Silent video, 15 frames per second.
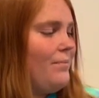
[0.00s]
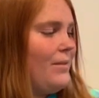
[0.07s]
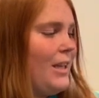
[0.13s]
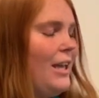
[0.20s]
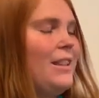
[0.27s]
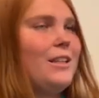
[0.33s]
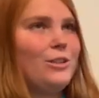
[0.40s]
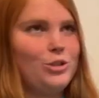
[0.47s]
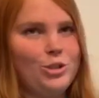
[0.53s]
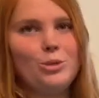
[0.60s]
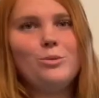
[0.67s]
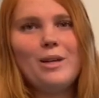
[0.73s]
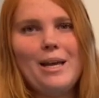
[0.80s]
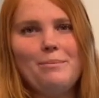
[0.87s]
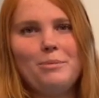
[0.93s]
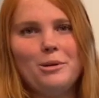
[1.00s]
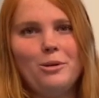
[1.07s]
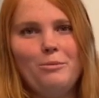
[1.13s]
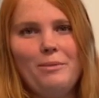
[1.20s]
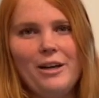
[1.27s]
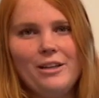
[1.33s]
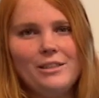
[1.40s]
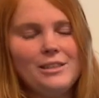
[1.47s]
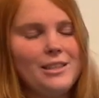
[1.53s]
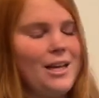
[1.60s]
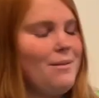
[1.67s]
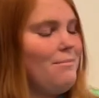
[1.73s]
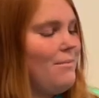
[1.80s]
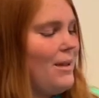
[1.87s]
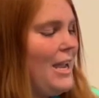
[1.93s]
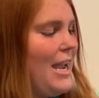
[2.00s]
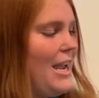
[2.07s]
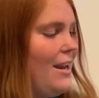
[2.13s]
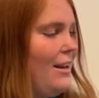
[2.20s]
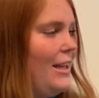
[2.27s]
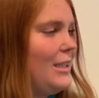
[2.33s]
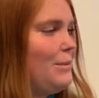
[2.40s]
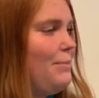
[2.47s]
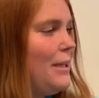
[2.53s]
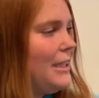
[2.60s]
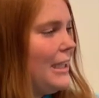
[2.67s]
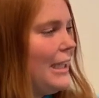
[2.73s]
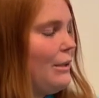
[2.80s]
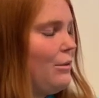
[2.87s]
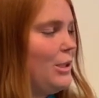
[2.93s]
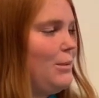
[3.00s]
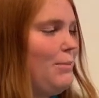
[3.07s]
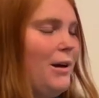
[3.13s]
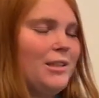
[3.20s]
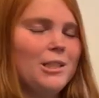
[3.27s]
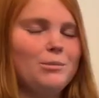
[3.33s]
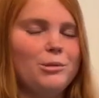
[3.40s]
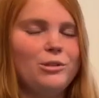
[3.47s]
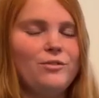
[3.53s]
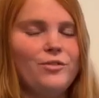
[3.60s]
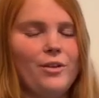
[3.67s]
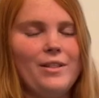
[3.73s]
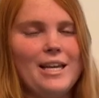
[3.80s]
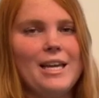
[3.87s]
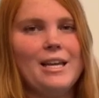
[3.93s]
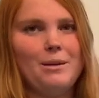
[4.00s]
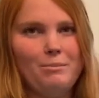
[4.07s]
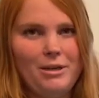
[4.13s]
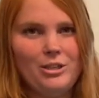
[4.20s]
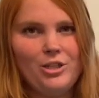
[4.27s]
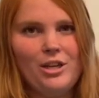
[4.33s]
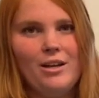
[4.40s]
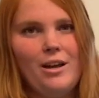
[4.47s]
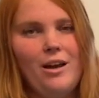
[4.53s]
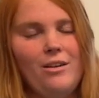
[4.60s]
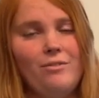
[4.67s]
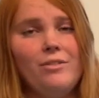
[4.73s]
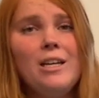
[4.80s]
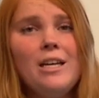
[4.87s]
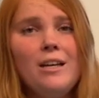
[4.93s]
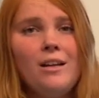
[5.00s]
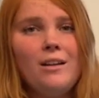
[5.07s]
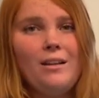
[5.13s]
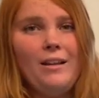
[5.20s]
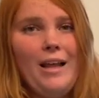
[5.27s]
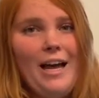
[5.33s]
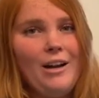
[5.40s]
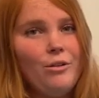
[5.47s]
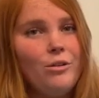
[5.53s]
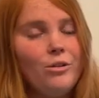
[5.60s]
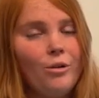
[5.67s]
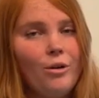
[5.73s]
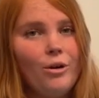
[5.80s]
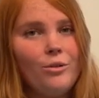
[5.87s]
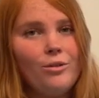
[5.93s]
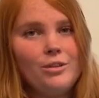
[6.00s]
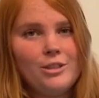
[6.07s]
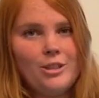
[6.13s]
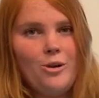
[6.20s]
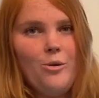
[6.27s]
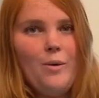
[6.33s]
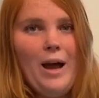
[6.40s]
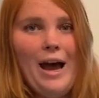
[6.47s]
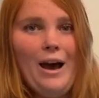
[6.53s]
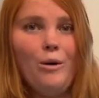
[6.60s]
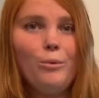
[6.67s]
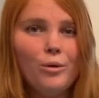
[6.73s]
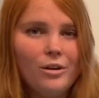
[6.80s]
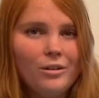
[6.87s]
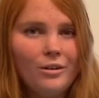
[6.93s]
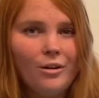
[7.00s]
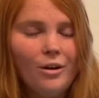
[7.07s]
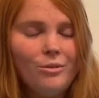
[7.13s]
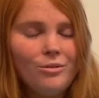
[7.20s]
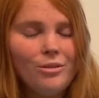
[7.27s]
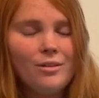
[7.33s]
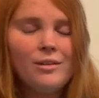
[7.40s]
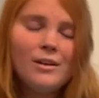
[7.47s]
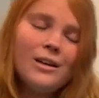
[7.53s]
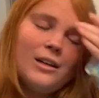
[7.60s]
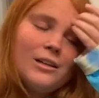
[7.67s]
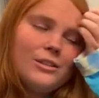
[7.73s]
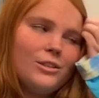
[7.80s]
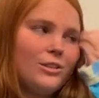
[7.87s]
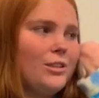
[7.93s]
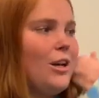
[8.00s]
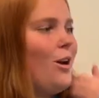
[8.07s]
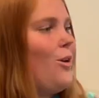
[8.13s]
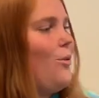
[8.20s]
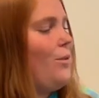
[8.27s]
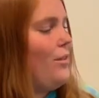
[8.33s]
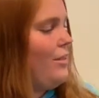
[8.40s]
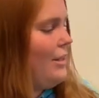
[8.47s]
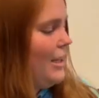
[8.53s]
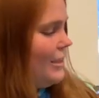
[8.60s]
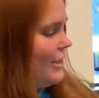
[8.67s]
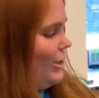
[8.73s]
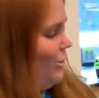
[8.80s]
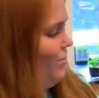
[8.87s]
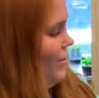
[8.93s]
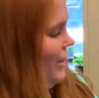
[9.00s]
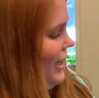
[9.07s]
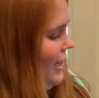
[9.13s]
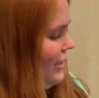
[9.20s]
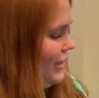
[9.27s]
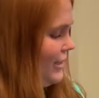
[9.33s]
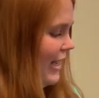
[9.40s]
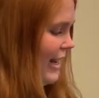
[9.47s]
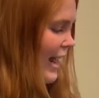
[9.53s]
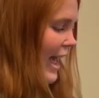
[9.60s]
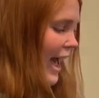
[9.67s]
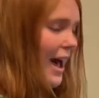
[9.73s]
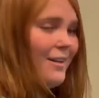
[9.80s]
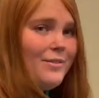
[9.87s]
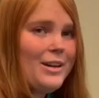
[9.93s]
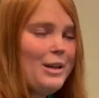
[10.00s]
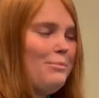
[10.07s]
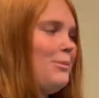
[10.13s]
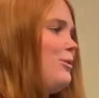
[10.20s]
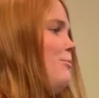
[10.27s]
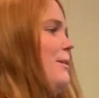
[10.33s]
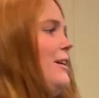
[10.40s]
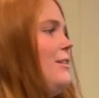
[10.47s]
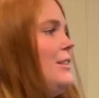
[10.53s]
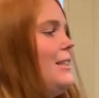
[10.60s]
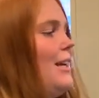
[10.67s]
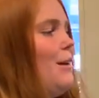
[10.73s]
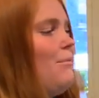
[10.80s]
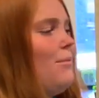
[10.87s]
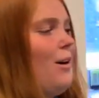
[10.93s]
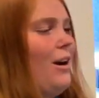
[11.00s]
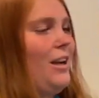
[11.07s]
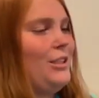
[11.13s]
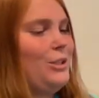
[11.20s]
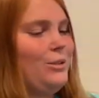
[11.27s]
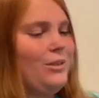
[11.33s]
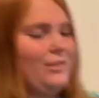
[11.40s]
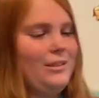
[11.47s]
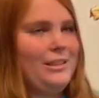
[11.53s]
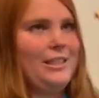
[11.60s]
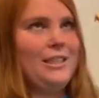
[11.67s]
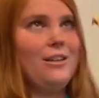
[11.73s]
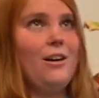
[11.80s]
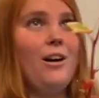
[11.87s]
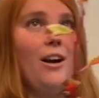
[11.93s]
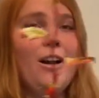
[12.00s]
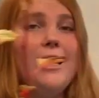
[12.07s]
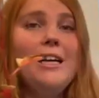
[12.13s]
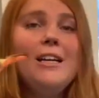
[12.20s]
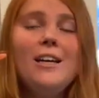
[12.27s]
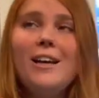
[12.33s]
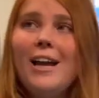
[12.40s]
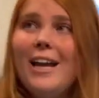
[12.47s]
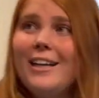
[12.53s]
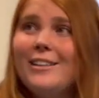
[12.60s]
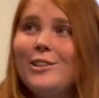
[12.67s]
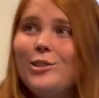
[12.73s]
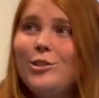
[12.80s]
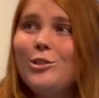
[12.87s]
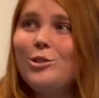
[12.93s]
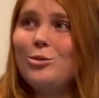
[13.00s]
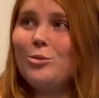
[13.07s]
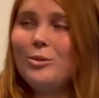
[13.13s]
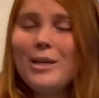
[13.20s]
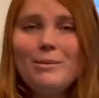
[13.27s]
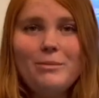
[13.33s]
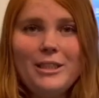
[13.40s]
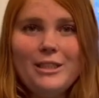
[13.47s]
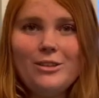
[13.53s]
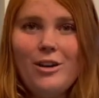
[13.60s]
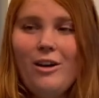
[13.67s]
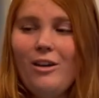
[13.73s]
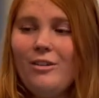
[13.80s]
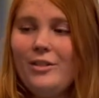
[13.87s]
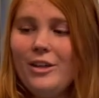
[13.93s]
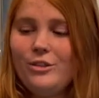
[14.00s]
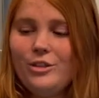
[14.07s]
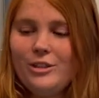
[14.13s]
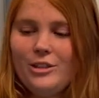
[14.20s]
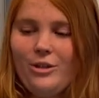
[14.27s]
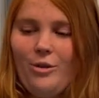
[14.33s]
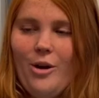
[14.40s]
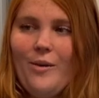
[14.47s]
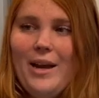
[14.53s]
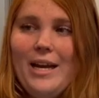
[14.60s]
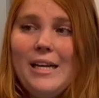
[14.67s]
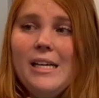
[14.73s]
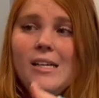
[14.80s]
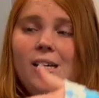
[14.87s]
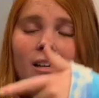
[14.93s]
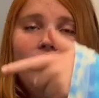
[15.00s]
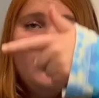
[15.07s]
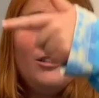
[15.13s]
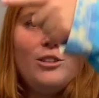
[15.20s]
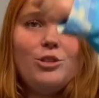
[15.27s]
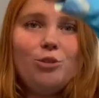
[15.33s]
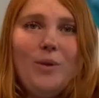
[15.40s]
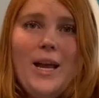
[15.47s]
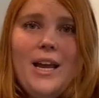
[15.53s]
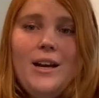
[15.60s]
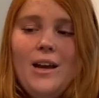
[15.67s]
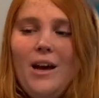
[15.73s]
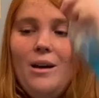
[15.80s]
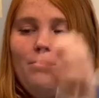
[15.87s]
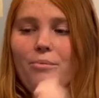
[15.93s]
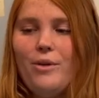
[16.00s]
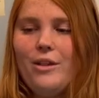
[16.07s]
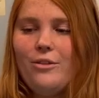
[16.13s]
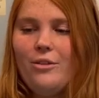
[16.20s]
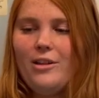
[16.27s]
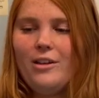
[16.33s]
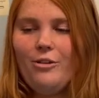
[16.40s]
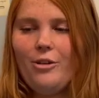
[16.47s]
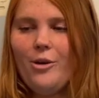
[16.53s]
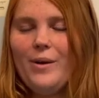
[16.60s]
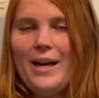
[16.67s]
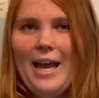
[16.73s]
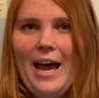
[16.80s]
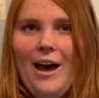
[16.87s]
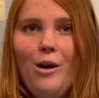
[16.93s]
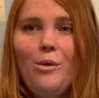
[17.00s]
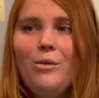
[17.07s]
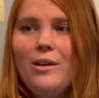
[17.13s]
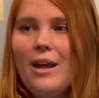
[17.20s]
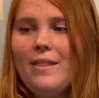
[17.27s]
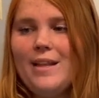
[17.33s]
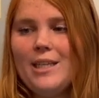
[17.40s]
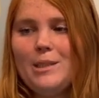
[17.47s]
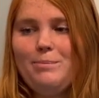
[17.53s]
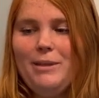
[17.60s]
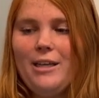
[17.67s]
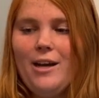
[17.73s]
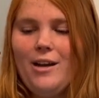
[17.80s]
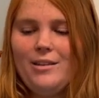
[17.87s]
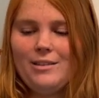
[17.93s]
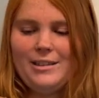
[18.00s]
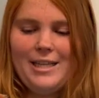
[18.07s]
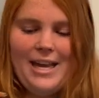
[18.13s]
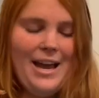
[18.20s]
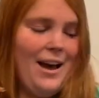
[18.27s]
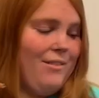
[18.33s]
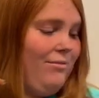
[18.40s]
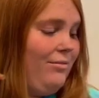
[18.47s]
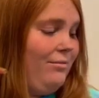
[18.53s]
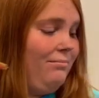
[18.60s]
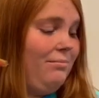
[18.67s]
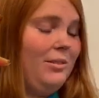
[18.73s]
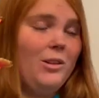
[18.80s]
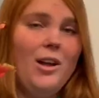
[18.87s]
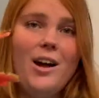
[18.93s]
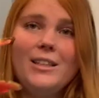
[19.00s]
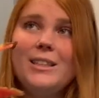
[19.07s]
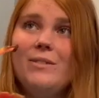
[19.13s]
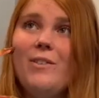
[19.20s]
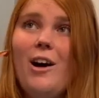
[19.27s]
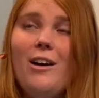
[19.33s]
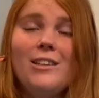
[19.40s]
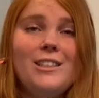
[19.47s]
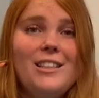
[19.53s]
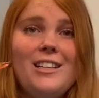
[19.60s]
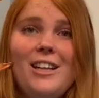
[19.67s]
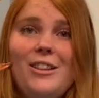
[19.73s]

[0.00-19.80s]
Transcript: in the shoot apical meristem, and it's basically responsible for the inhibition of lateral growth, so outward growth. So these two plants that have an apical meristem, as you can see, are extremely tall. They're just growing straight up rather than growing out, and that's because they have lots of auxin